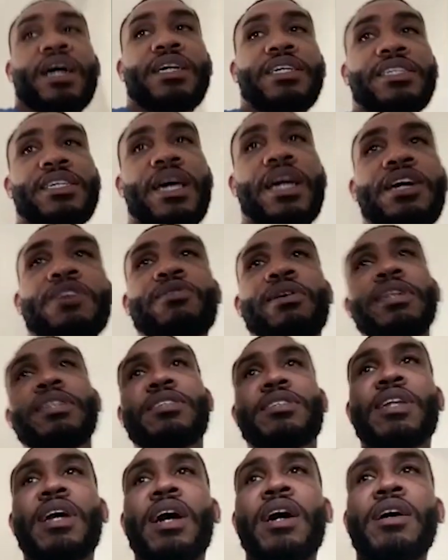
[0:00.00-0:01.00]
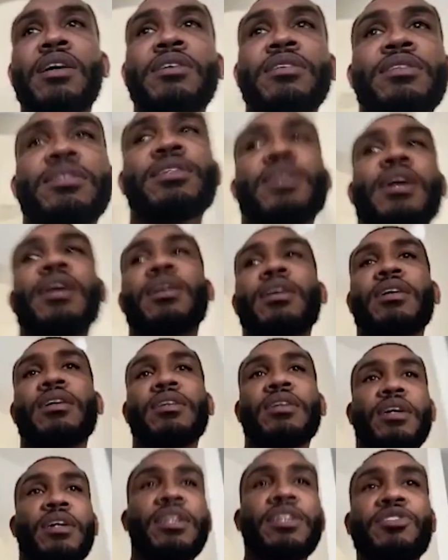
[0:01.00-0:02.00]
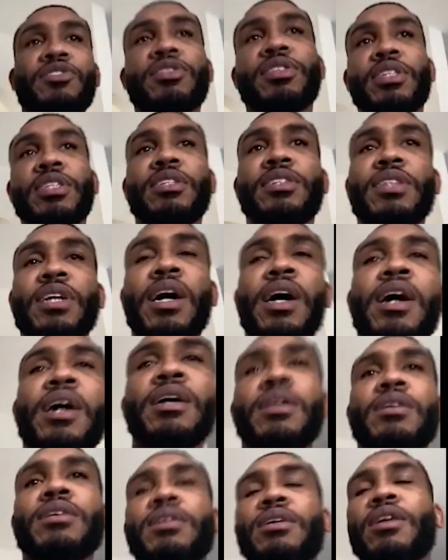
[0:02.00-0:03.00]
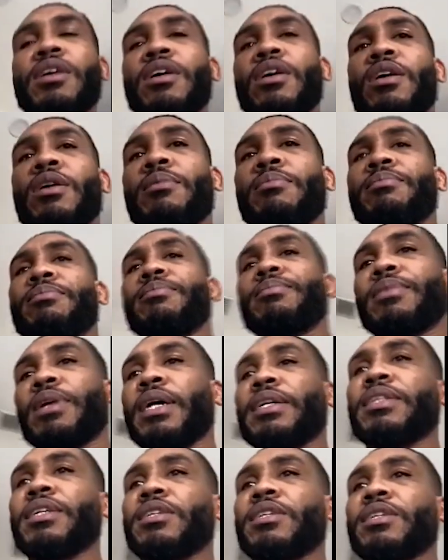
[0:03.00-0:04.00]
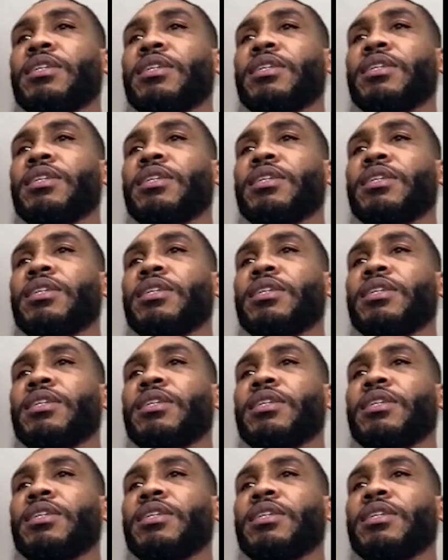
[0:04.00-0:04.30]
he's got a great style. He's got an interesting style. I think it's going to